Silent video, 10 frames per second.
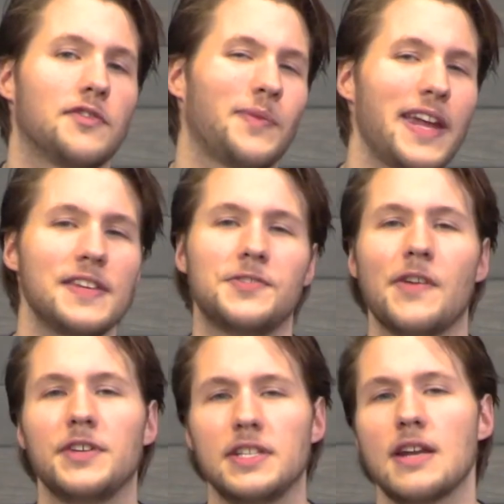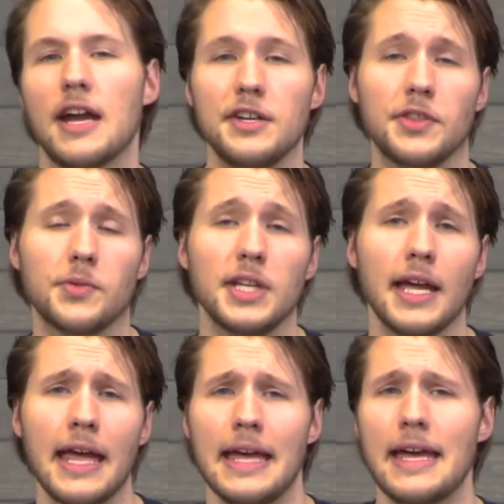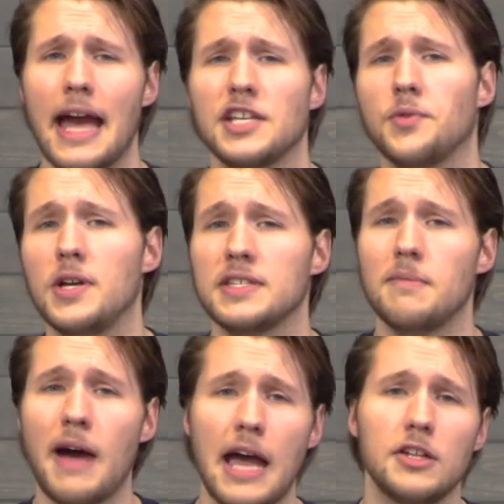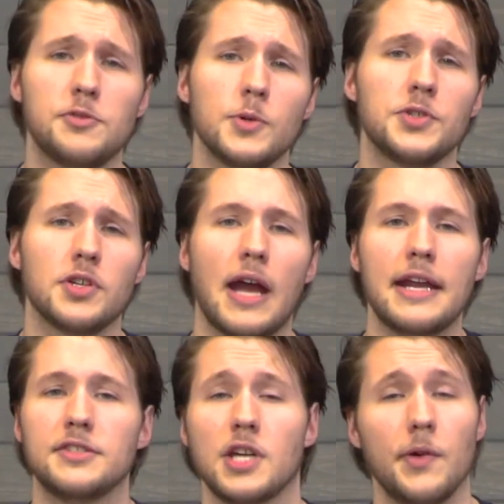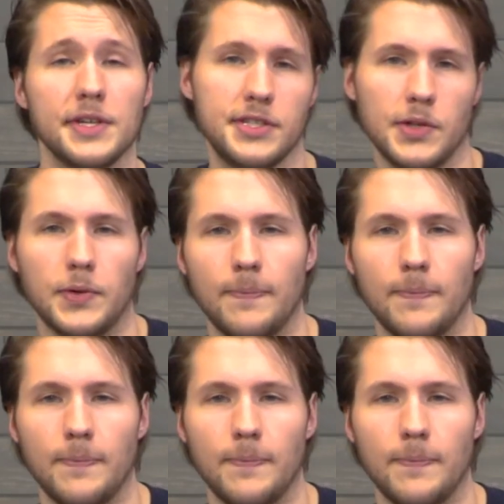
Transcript: from eighty-seven to ninety-three, as well as a mileage booster and a towing tune.